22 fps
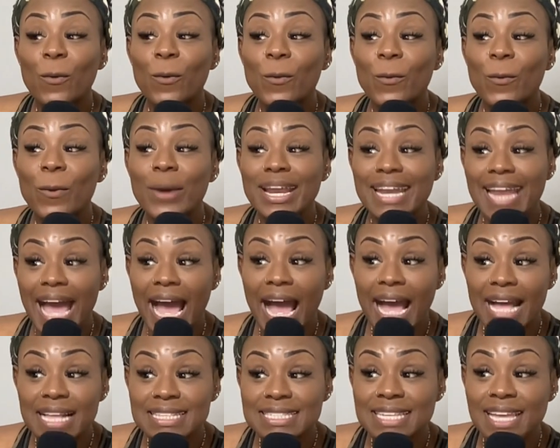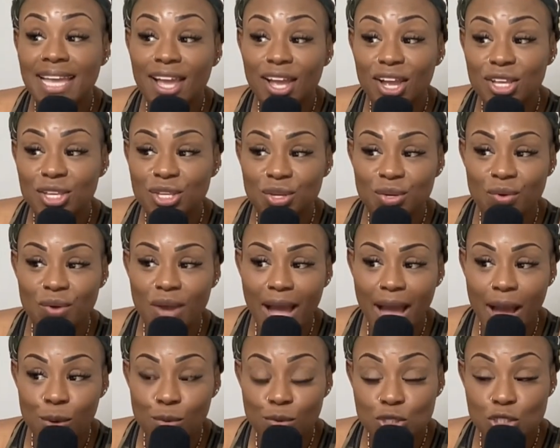When I tell you
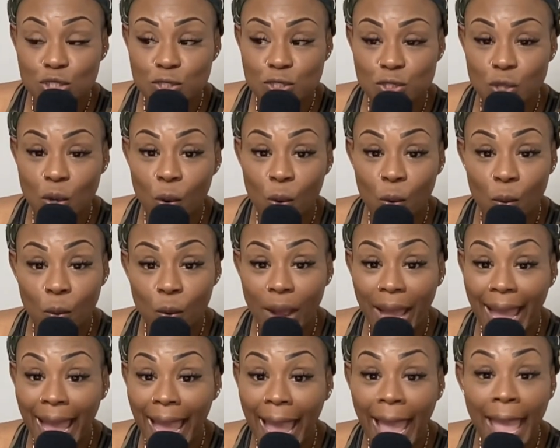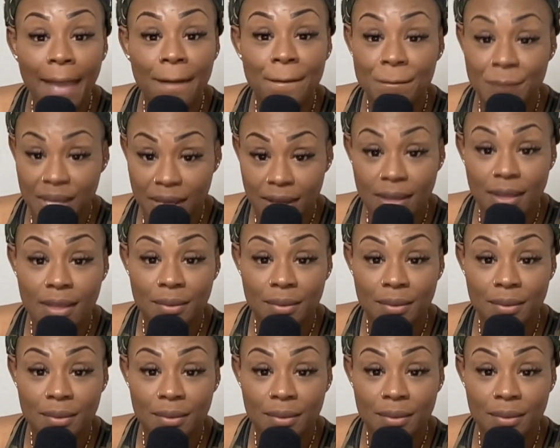I was so happy,